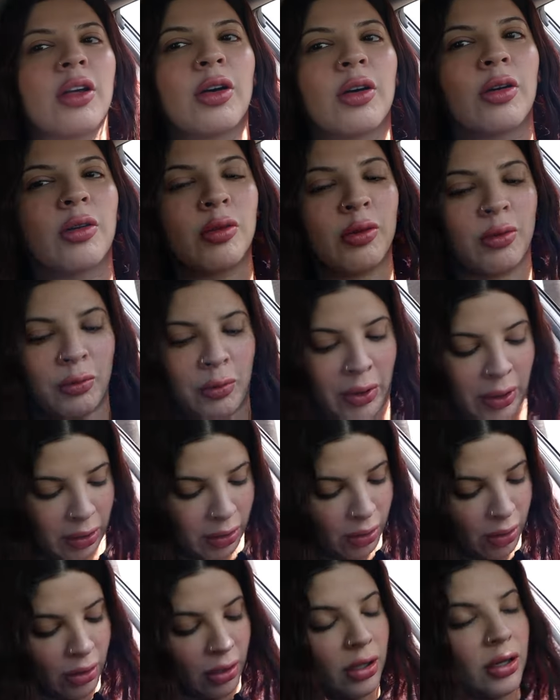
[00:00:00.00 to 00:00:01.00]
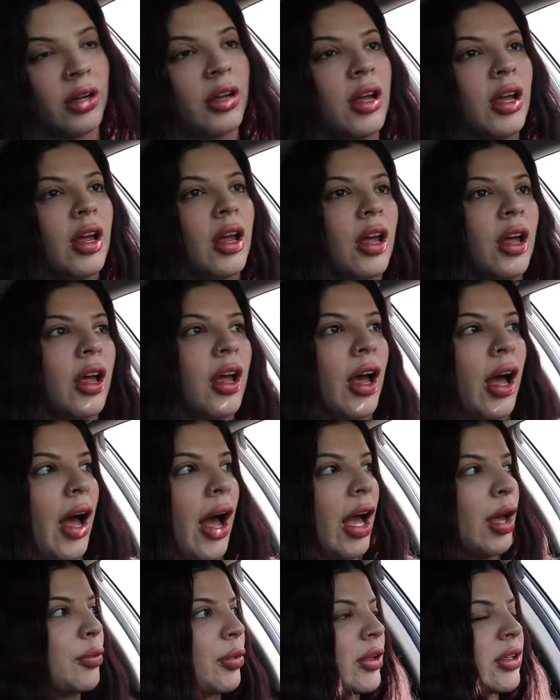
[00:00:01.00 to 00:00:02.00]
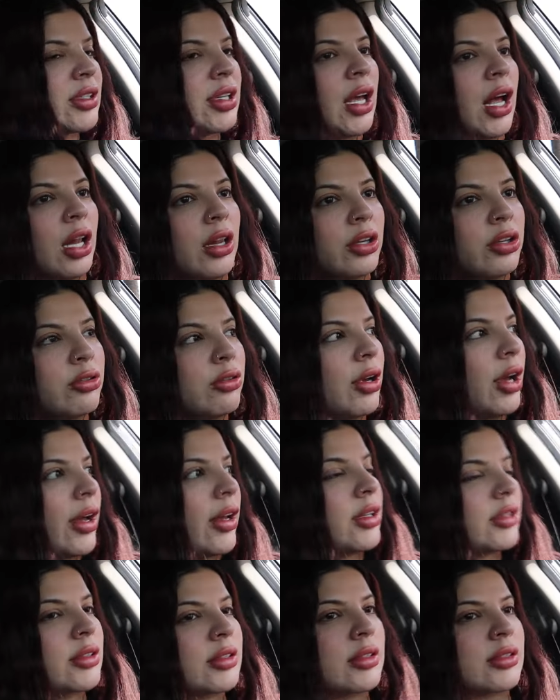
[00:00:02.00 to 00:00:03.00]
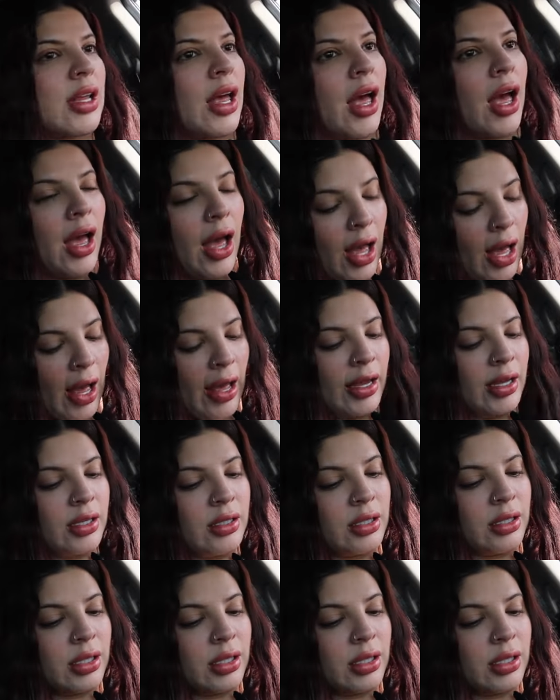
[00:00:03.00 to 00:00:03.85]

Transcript: Oh my god. I've been telling you guys that I